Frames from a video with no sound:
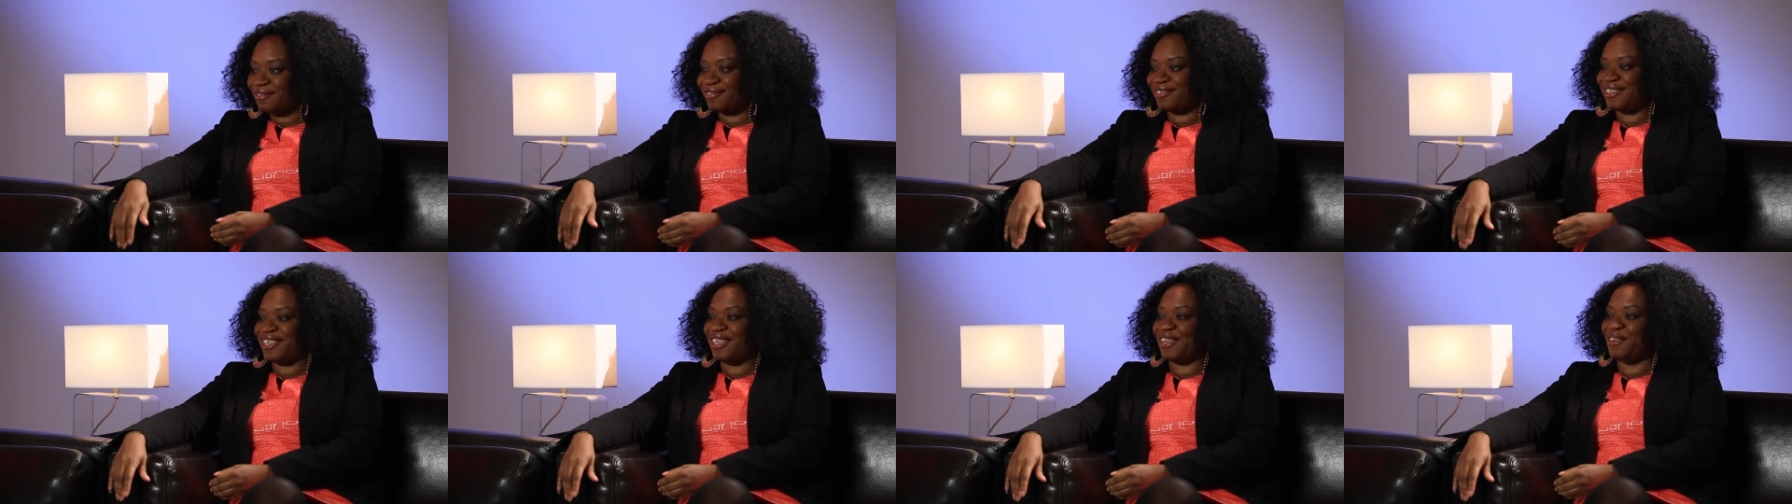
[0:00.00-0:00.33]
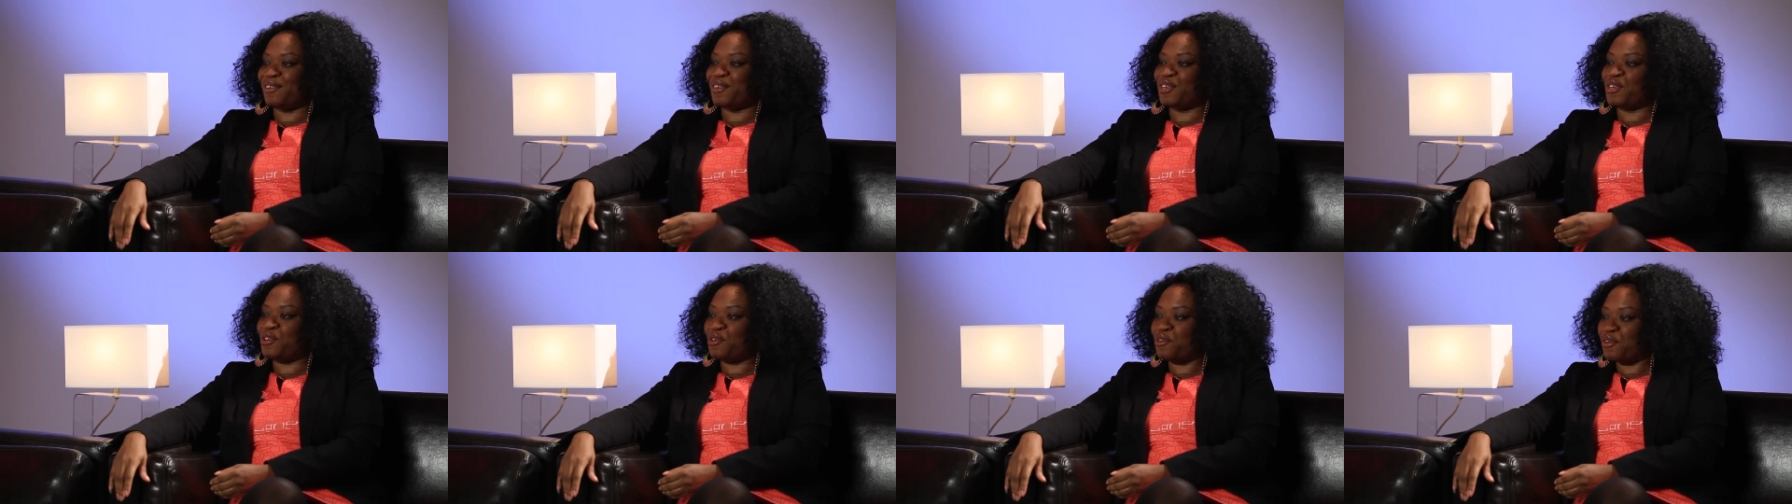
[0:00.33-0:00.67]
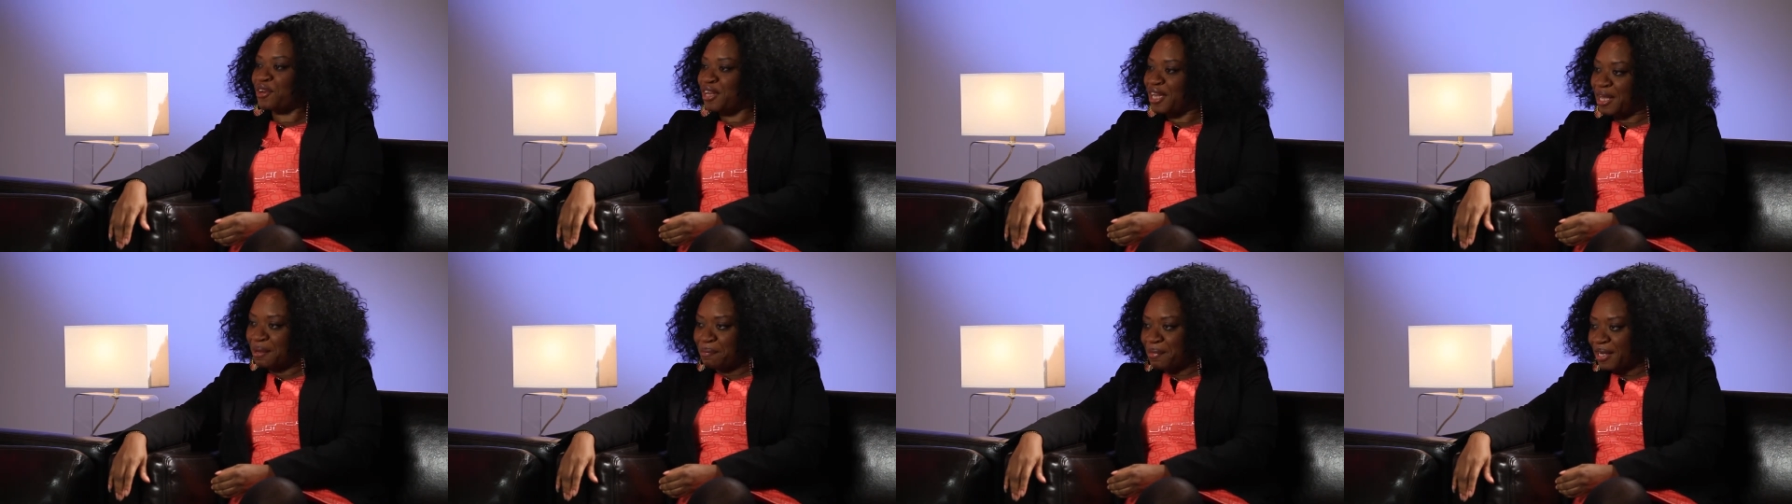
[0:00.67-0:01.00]
You're
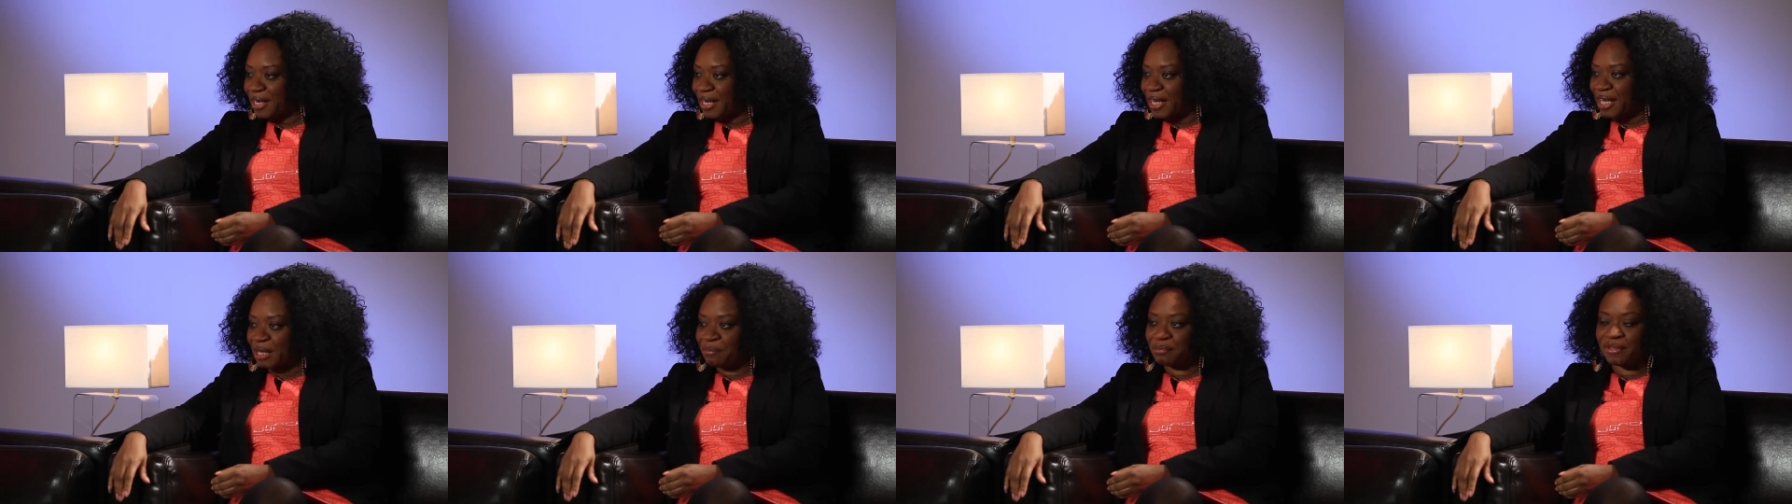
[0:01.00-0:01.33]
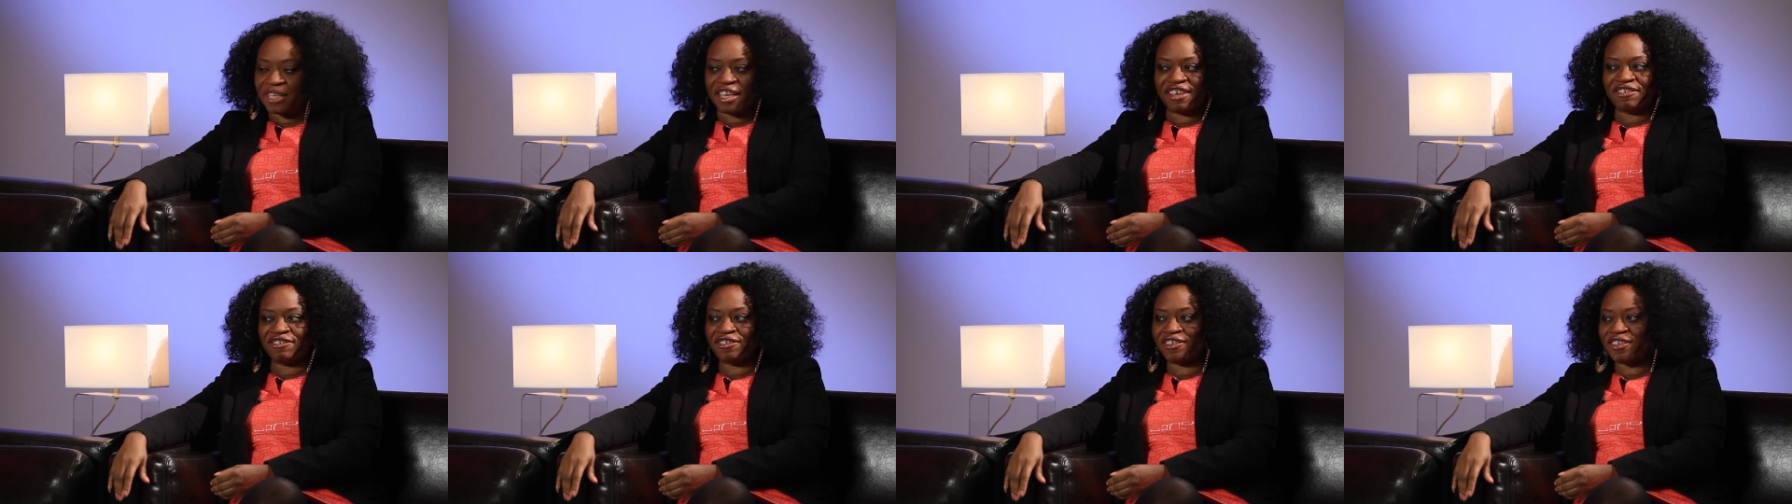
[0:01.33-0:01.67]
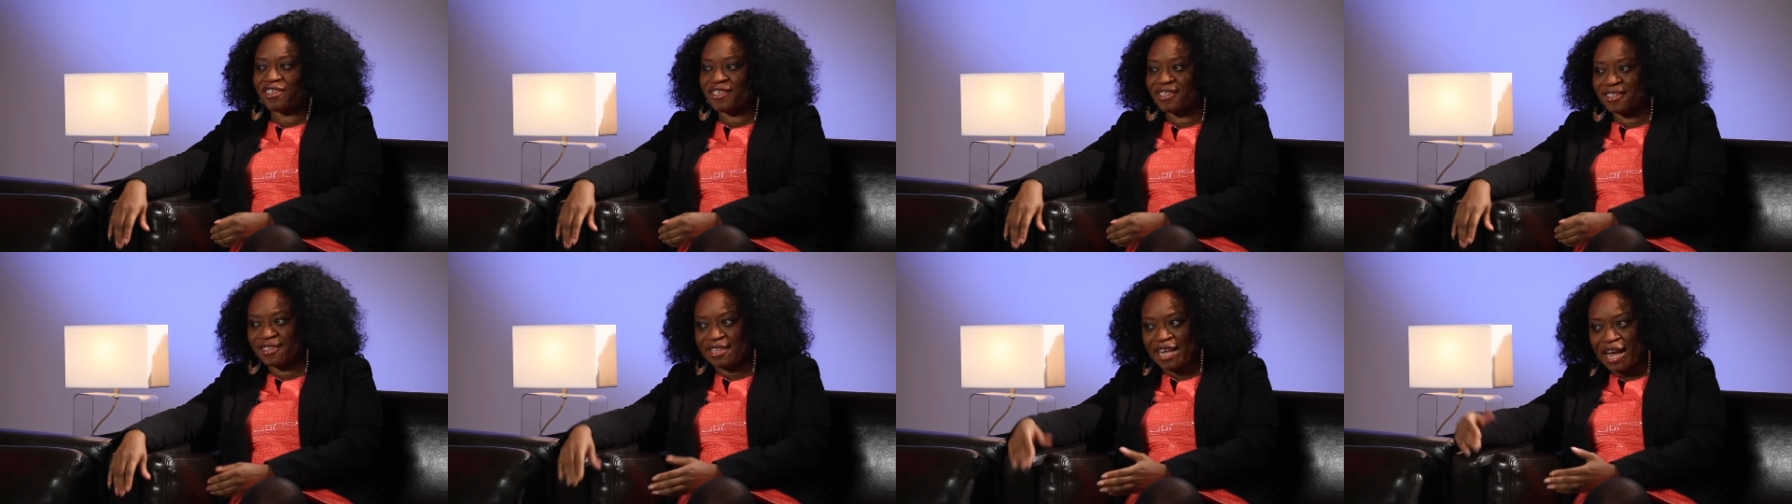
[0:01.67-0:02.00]
coming up, they've
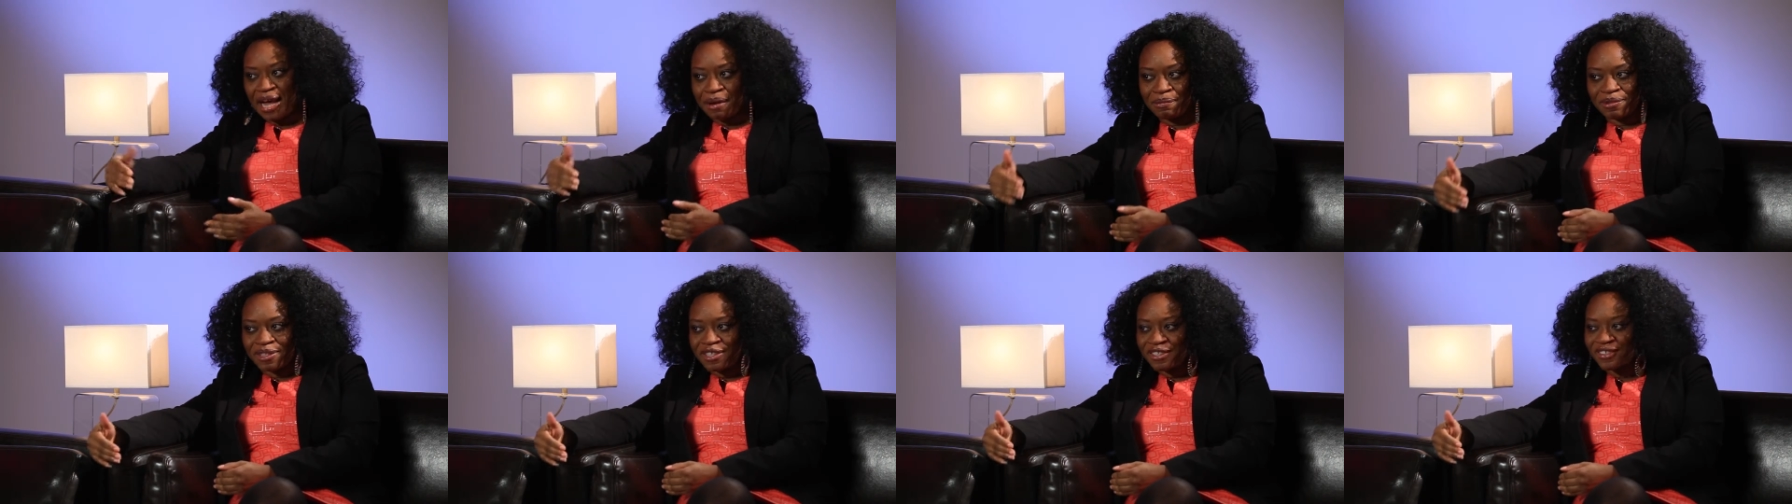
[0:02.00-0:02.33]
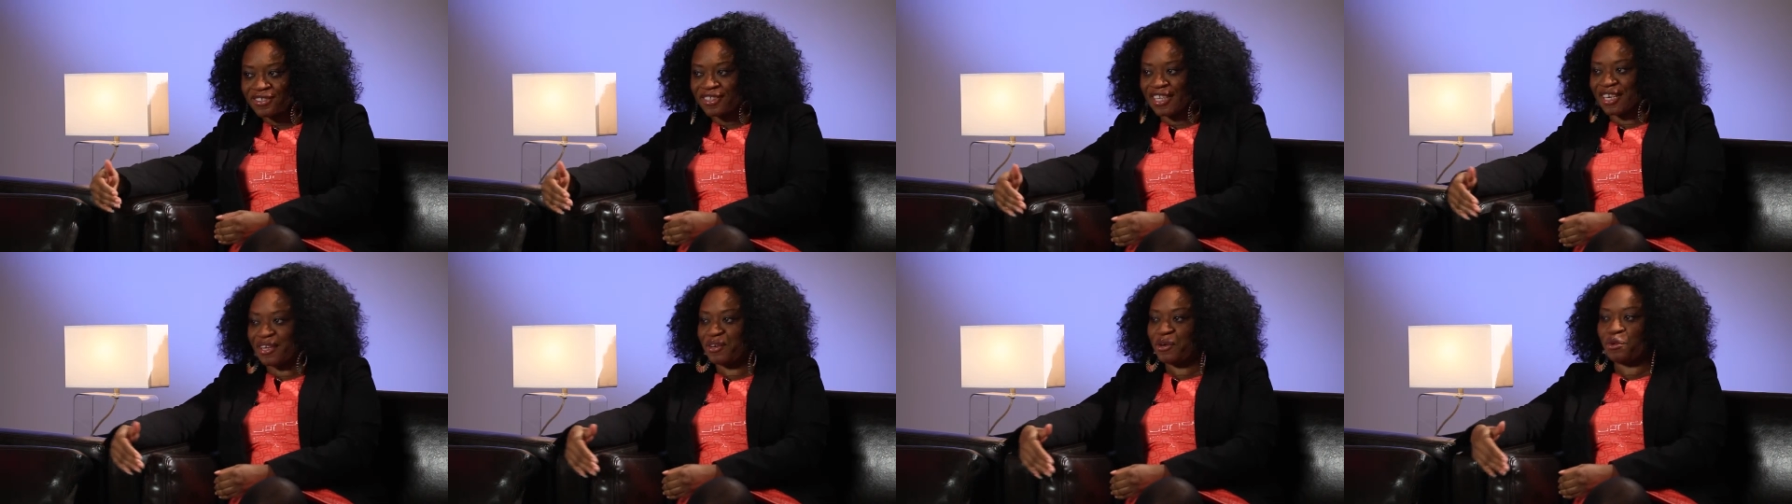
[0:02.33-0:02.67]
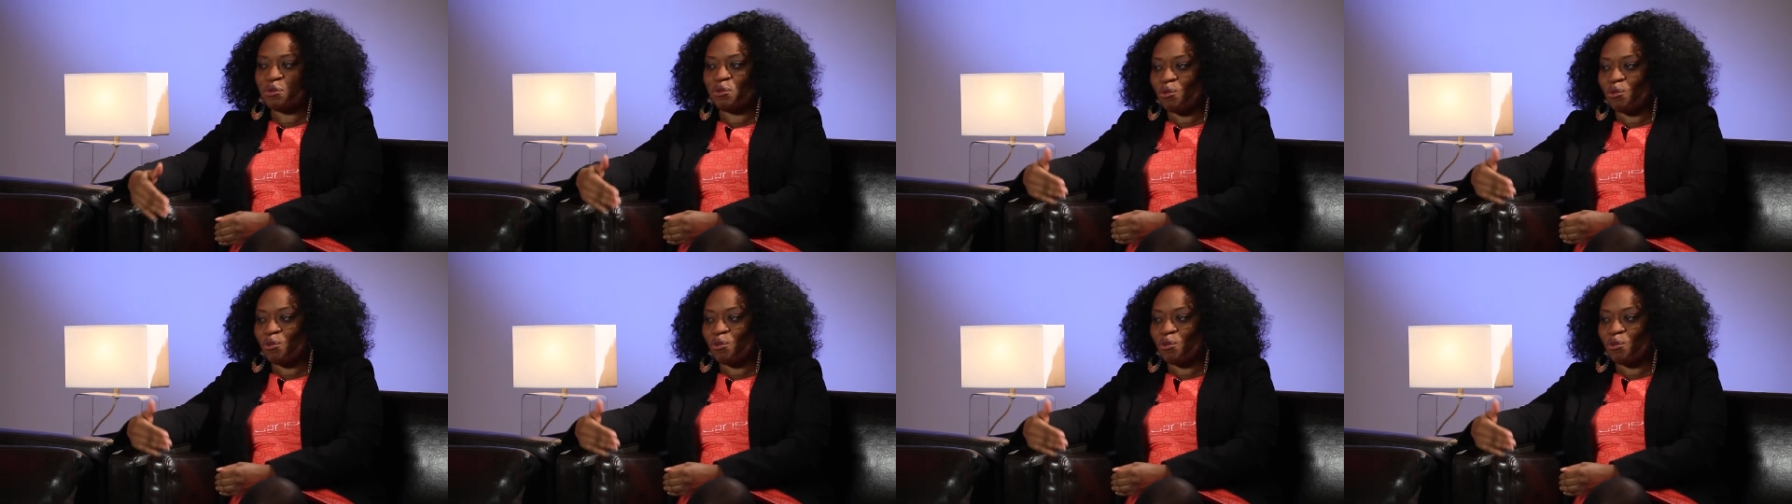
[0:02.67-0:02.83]
established, they don't